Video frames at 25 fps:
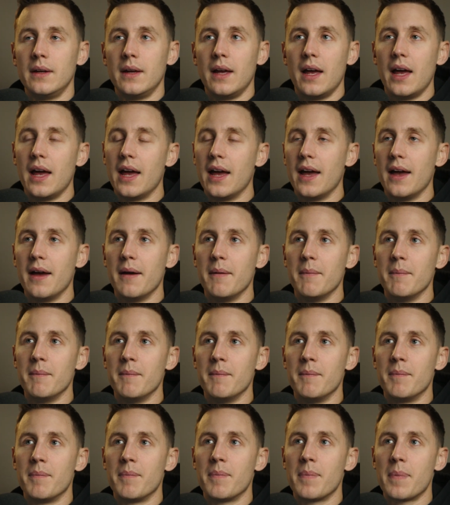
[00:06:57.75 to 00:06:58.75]

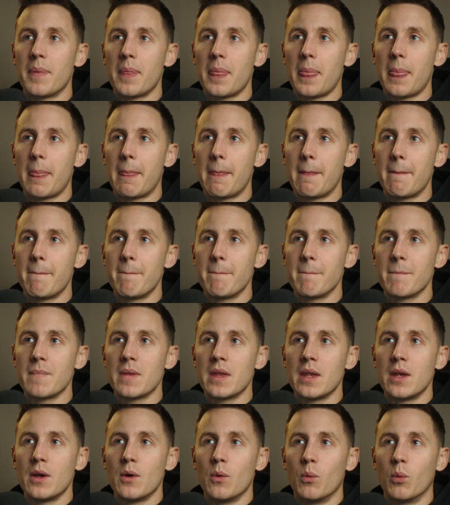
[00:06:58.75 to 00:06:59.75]

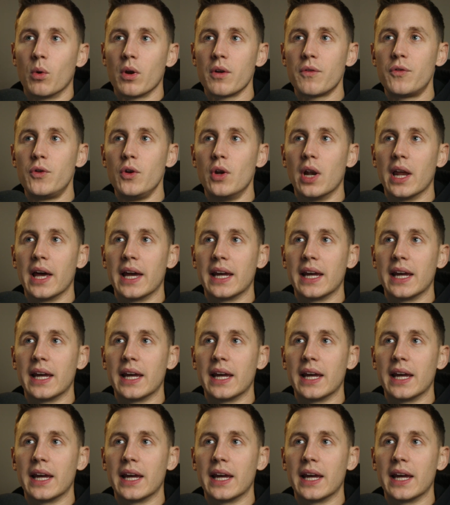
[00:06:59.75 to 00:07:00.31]
What if you